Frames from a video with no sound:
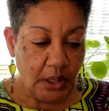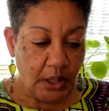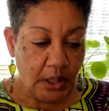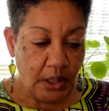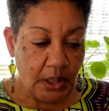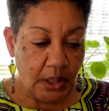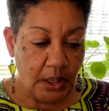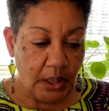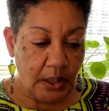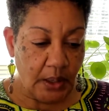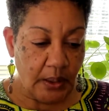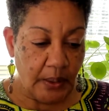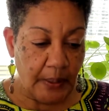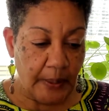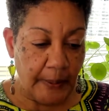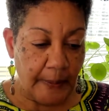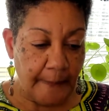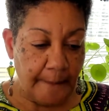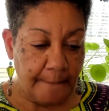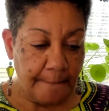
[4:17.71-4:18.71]

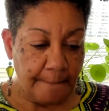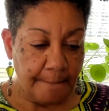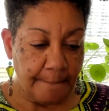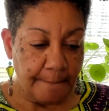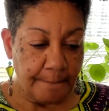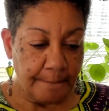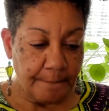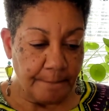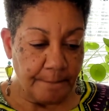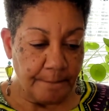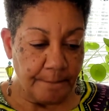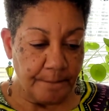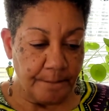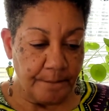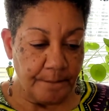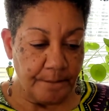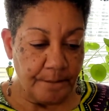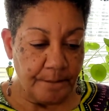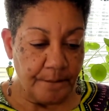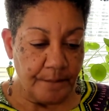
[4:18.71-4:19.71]
Um,
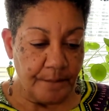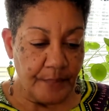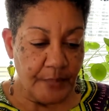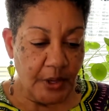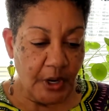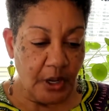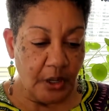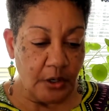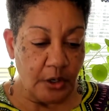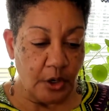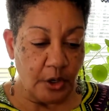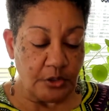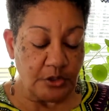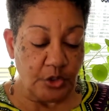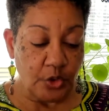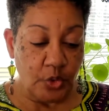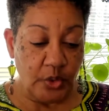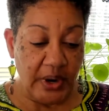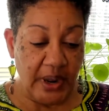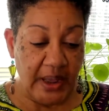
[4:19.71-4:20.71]
Allergic
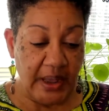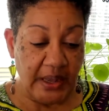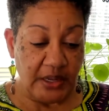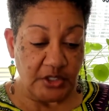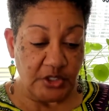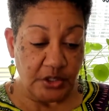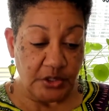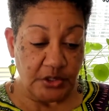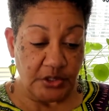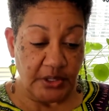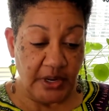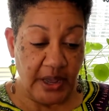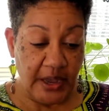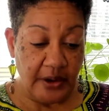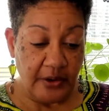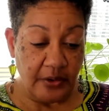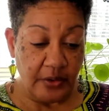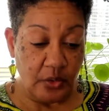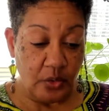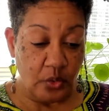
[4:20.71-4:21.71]
reactions
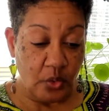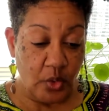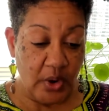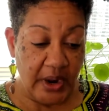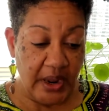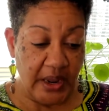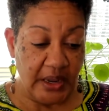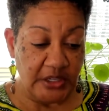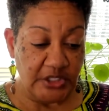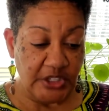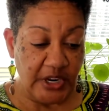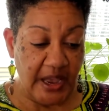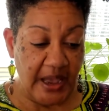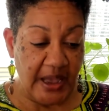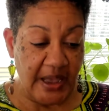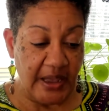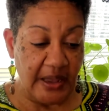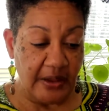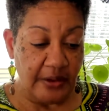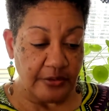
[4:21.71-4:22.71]
like rash,
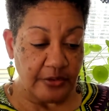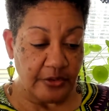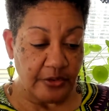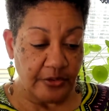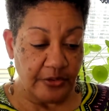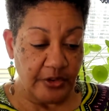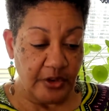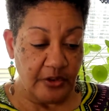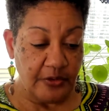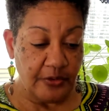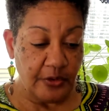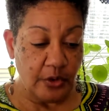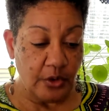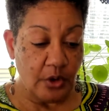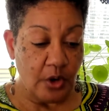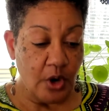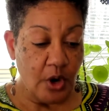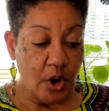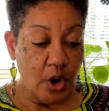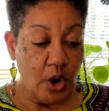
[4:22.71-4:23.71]
hives, fever,
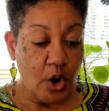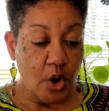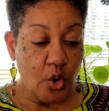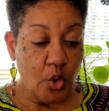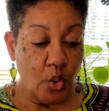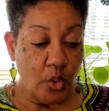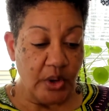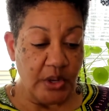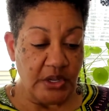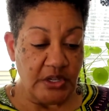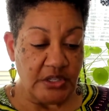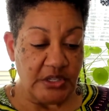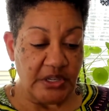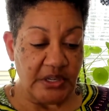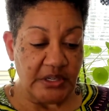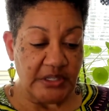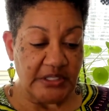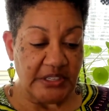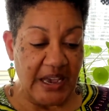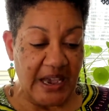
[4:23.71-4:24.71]

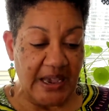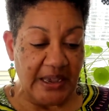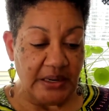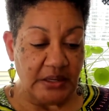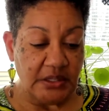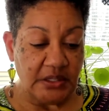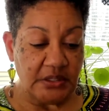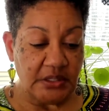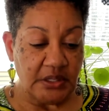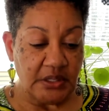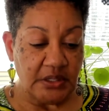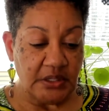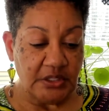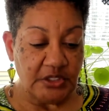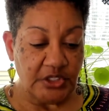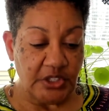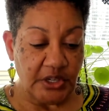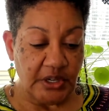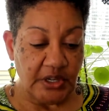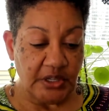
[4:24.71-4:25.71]
wheezing, tightness in the
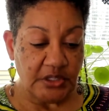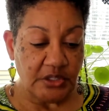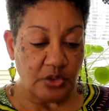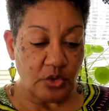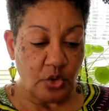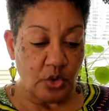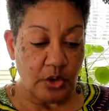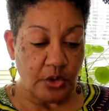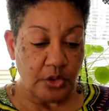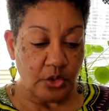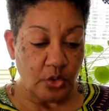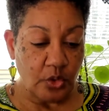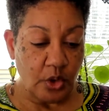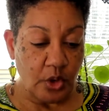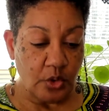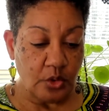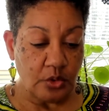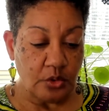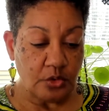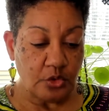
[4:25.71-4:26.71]
chest or
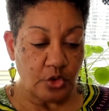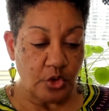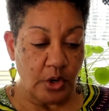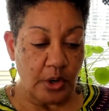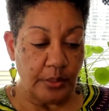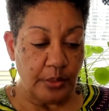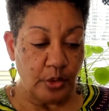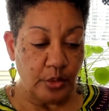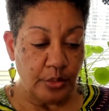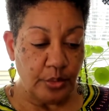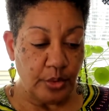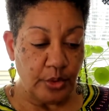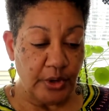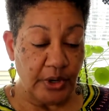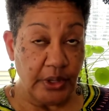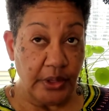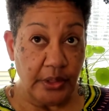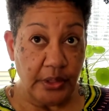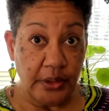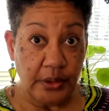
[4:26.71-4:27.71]
throat, trouble
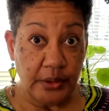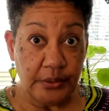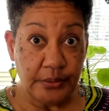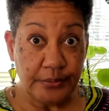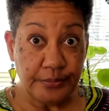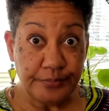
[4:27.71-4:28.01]
breathing,